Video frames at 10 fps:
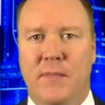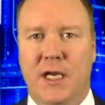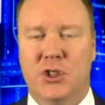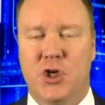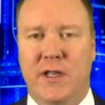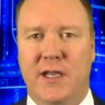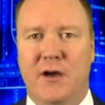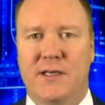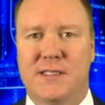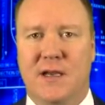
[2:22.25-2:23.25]
Make sure that
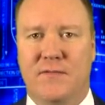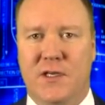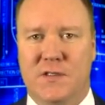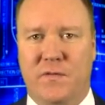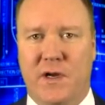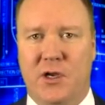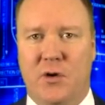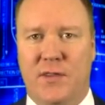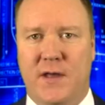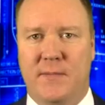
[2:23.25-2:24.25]
you also give this
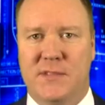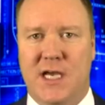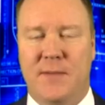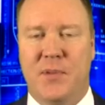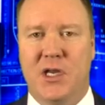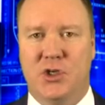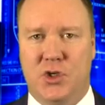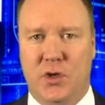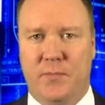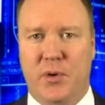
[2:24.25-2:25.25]
video a thumbs up. I
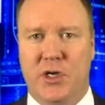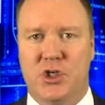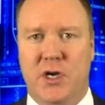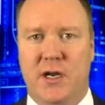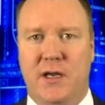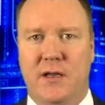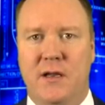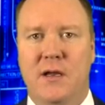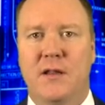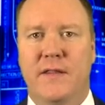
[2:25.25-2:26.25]
do appreciate
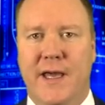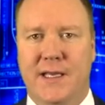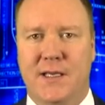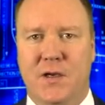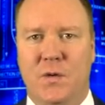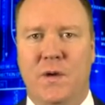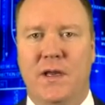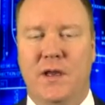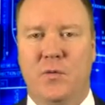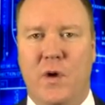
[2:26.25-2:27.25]
it. Thank you.
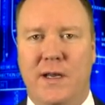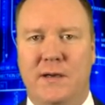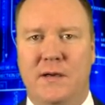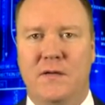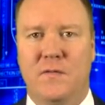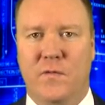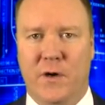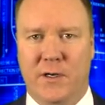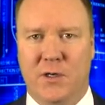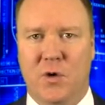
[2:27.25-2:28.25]
In winning,
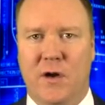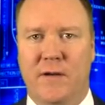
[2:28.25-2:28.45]
Vernon Croy.